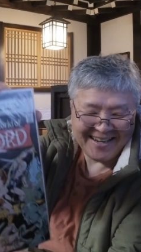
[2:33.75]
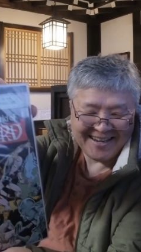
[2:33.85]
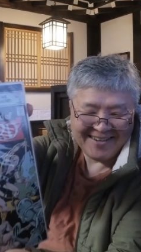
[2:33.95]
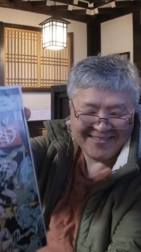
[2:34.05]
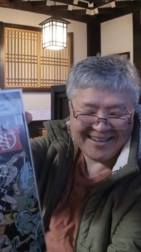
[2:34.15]

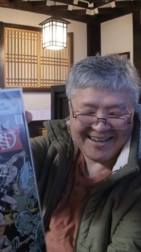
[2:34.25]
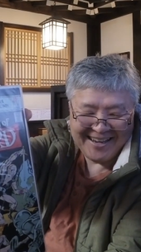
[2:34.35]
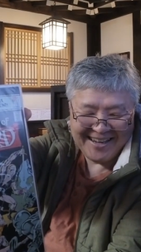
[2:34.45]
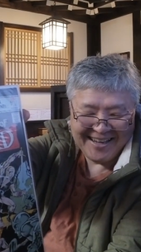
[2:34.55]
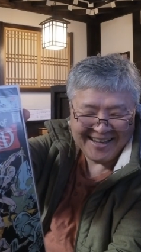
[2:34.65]
love it.
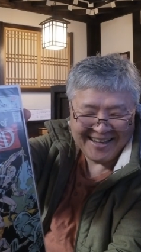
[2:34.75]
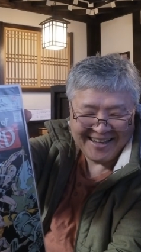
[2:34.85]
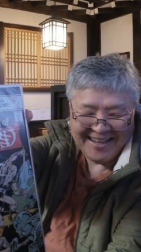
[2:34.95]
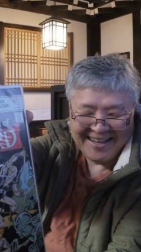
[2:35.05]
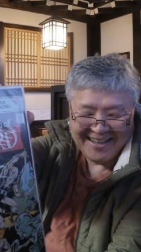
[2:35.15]

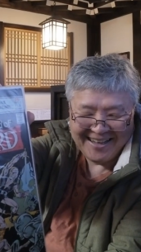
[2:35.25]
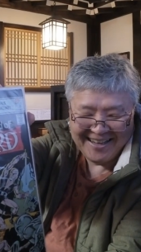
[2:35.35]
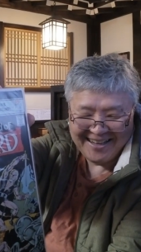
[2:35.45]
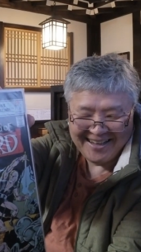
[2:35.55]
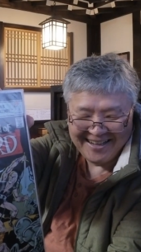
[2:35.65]

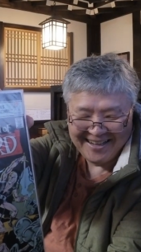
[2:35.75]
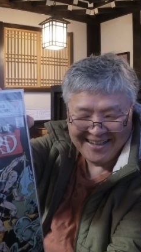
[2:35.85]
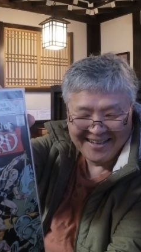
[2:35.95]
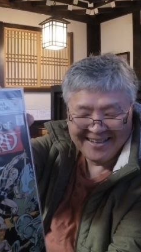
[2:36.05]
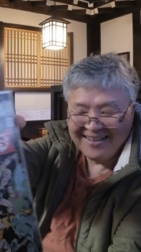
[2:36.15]
Do you have that
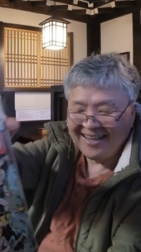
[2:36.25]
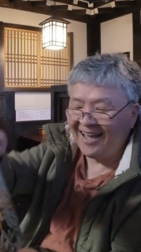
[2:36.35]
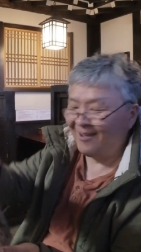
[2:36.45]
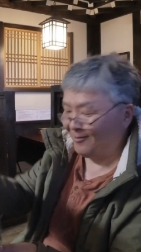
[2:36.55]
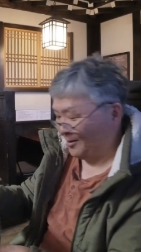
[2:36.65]
one? Yeah,
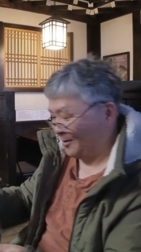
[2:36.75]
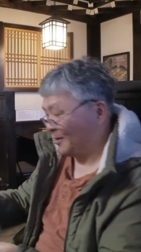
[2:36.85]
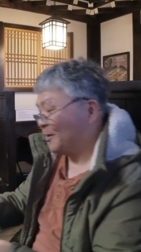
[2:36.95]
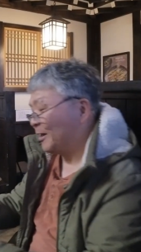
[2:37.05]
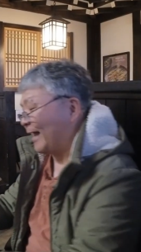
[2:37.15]
I have a.
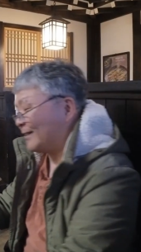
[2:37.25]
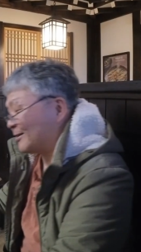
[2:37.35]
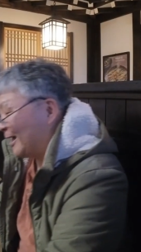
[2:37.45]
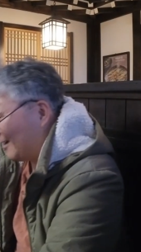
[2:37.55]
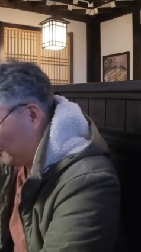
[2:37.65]

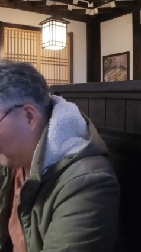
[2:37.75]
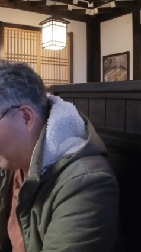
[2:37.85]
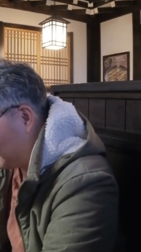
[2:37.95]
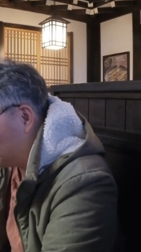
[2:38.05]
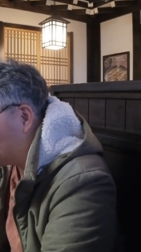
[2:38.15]
Actually, I have
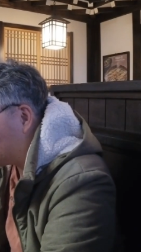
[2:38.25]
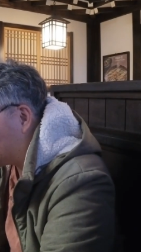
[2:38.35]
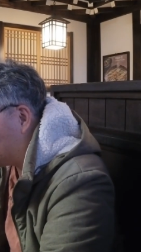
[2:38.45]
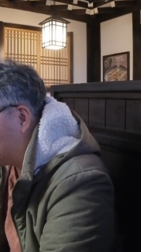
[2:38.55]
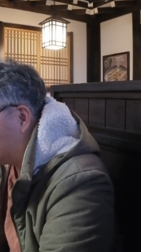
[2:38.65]
about three
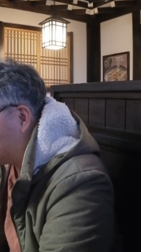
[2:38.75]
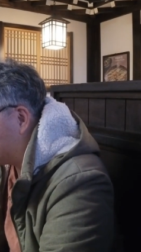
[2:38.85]
copies.